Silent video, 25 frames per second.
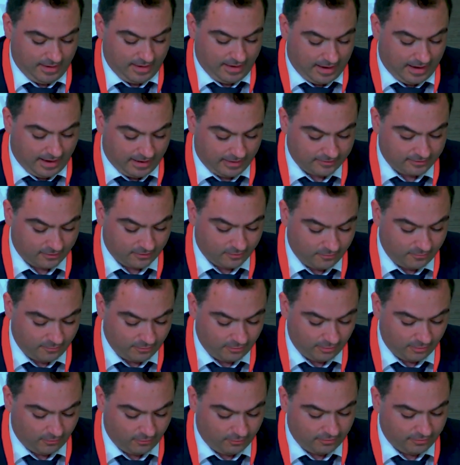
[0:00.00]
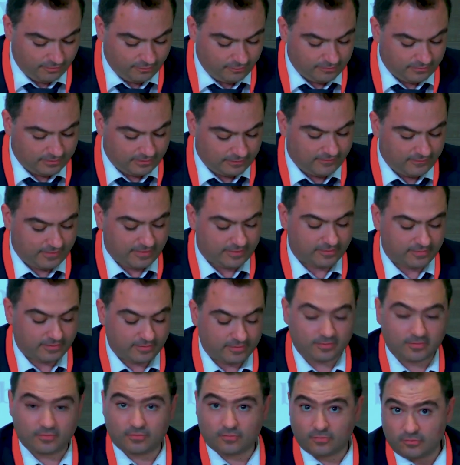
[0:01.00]
Under common law, the ultra-vires
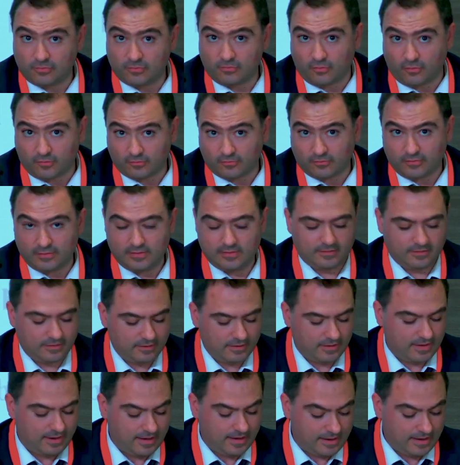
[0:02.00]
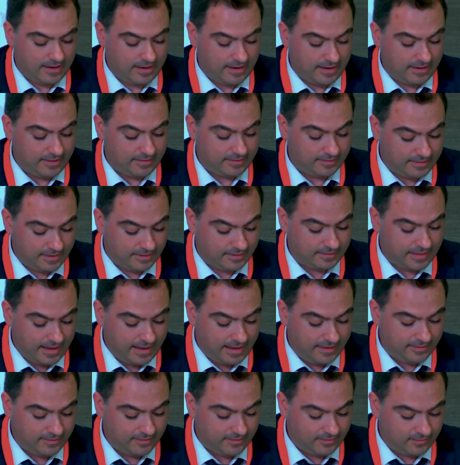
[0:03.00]
doctrine
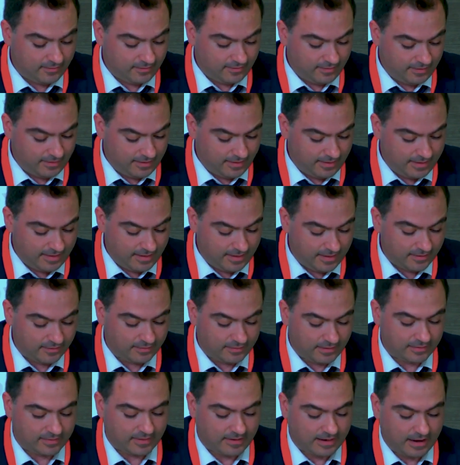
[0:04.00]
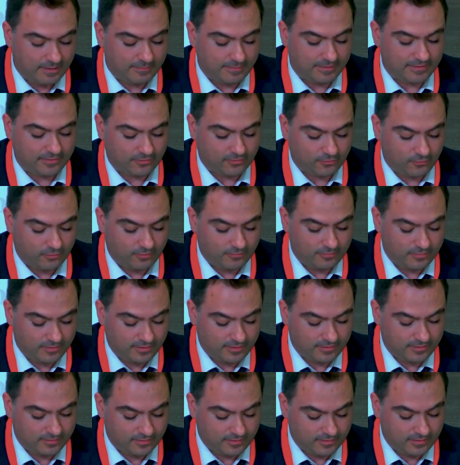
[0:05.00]
dictates that the company's
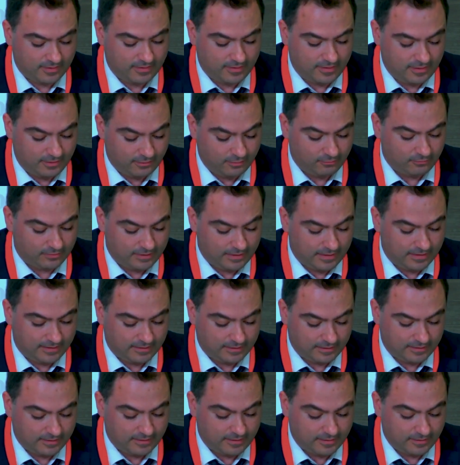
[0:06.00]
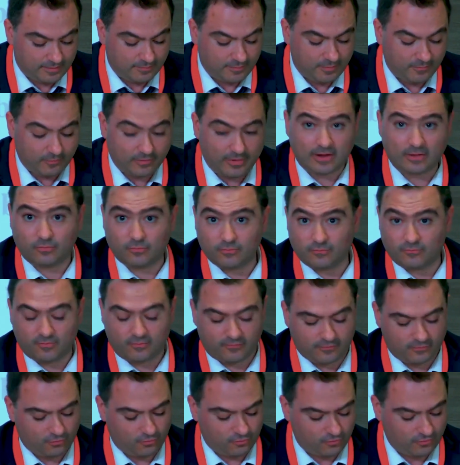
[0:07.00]
objects, including the Memorandum
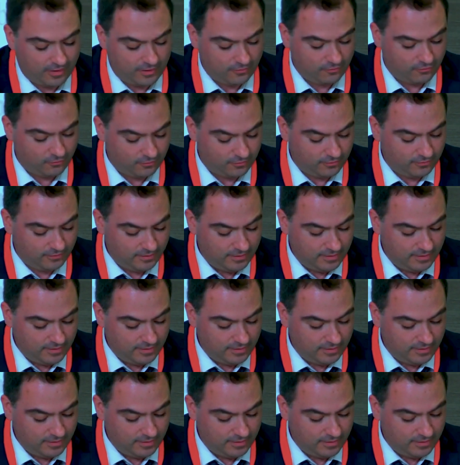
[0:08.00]
of Association,